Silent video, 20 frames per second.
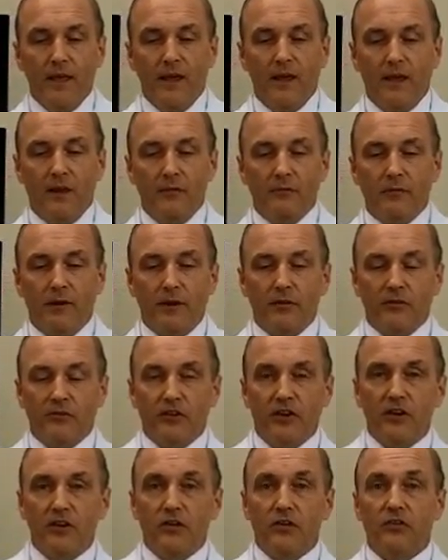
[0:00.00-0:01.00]
And by
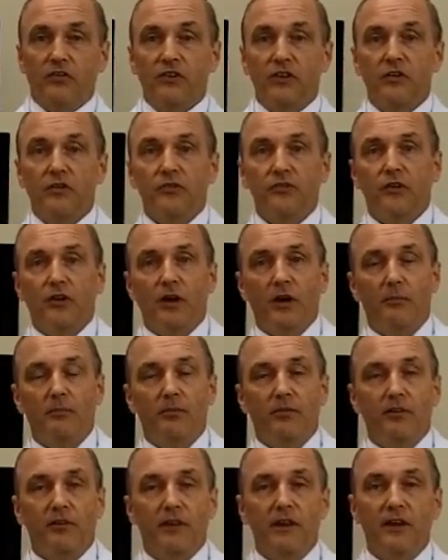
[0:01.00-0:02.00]
sending these signals
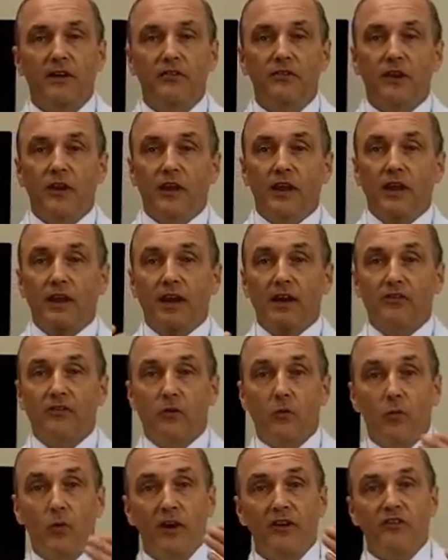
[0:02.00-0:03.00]
up the legs, it
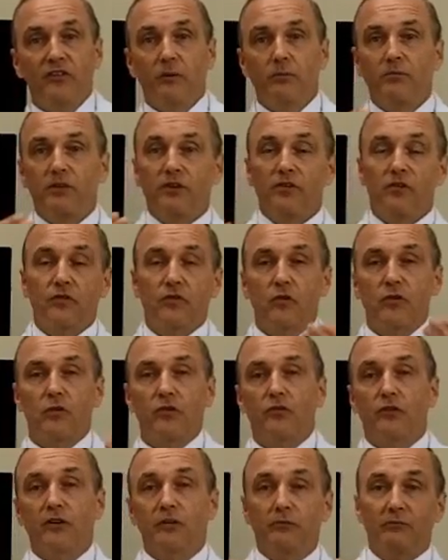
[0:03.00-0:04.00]
actually wakes up these
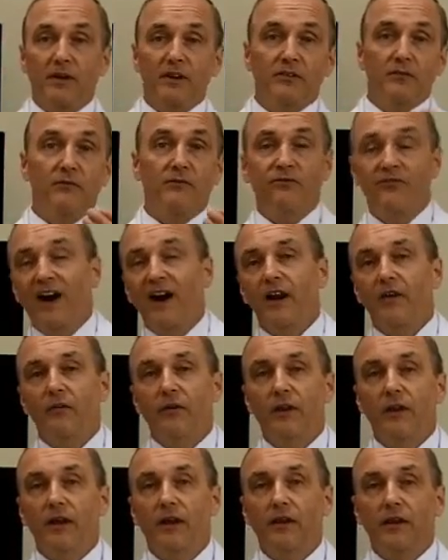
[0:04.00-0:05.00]
nerves and makes them fire
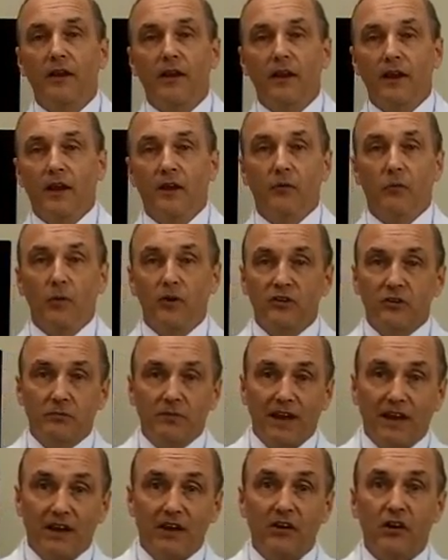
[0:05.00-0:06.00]
again, and wakes up
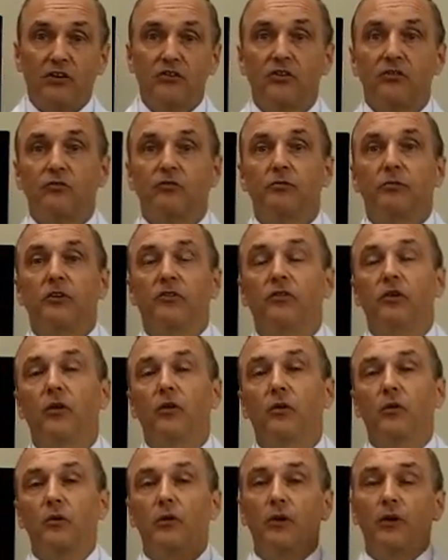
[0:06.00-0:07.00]
that connection from the
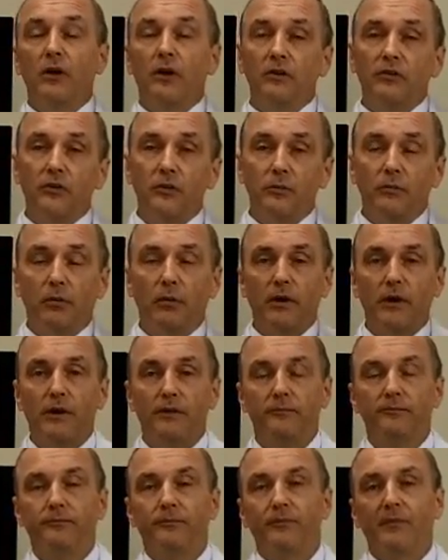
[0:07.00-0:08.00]
toe to the
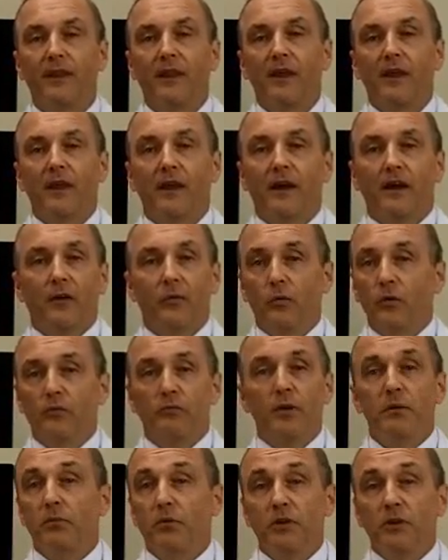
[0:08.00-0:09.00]
brain. Well,
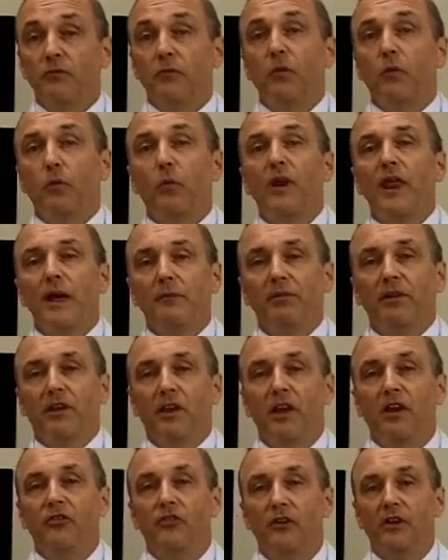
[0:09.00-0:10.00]
people, even with one
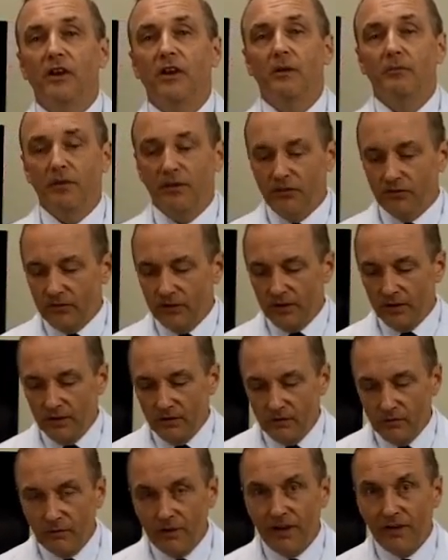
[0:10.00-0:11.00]
application, get up and say,
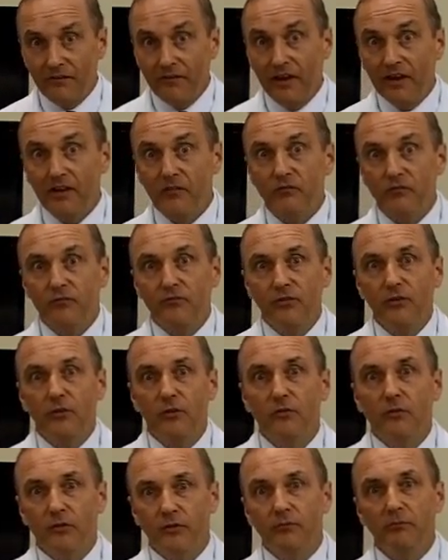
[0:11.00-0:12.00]
wow, I can
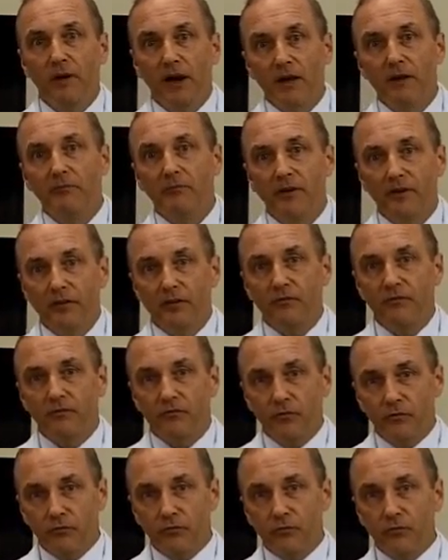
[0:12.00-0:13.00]
feel the
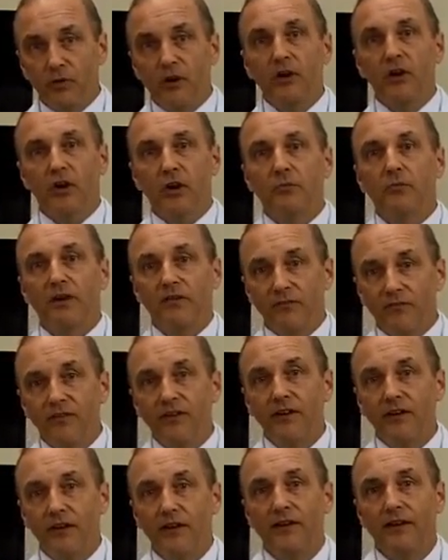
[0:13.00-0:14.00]
rug under my
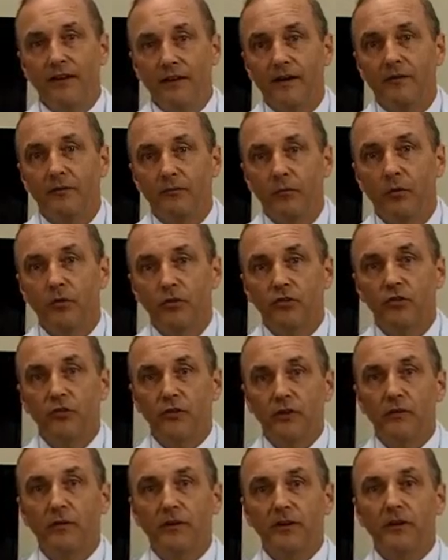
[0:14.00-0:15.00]
feet more so
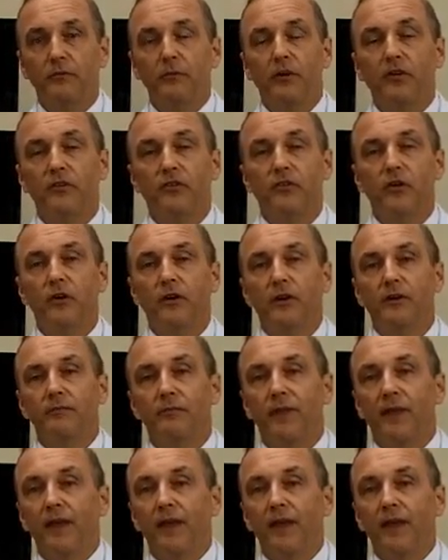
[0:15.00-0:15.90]
than I did when I started.